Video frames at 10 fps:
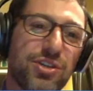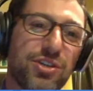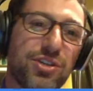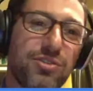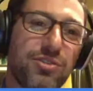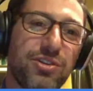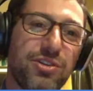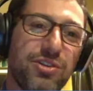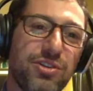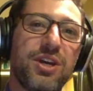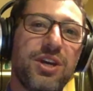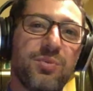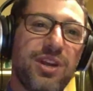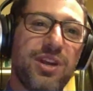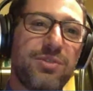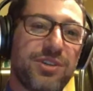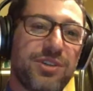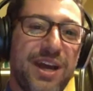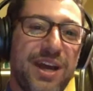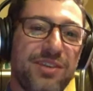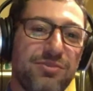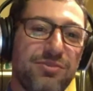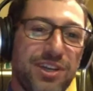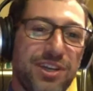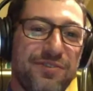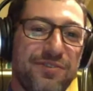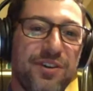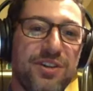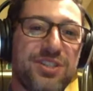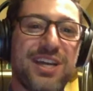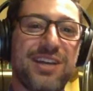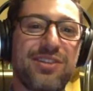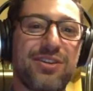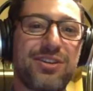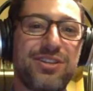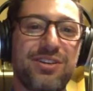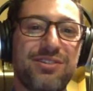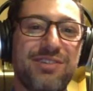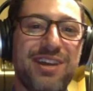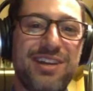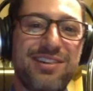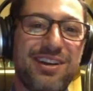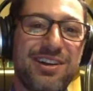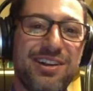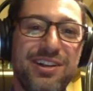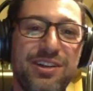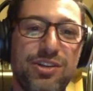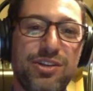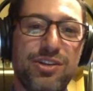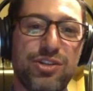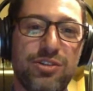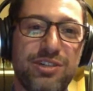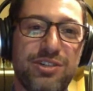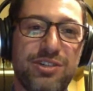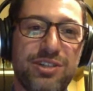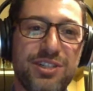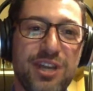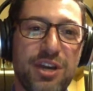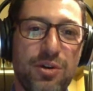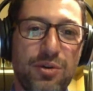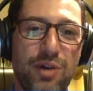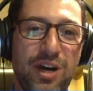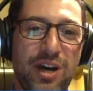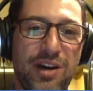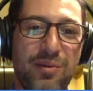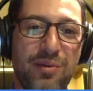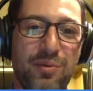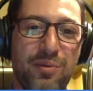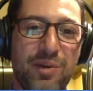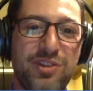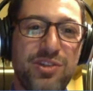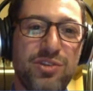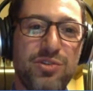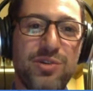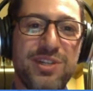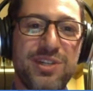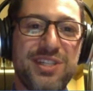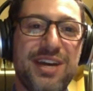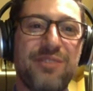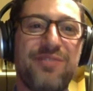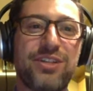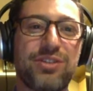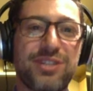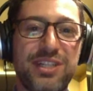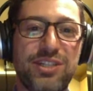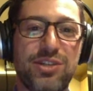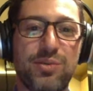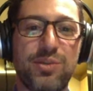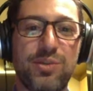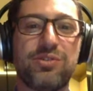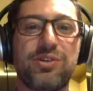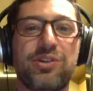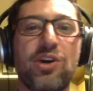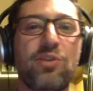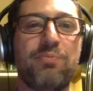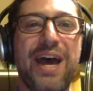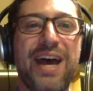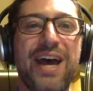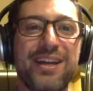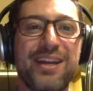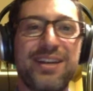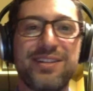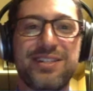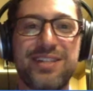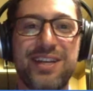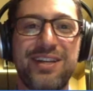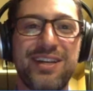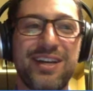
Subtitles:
you know, when you're able to go back and look at first, second, third year Elaine there in your journal entries, what do you as now a veteran teacher wish you could go back and say,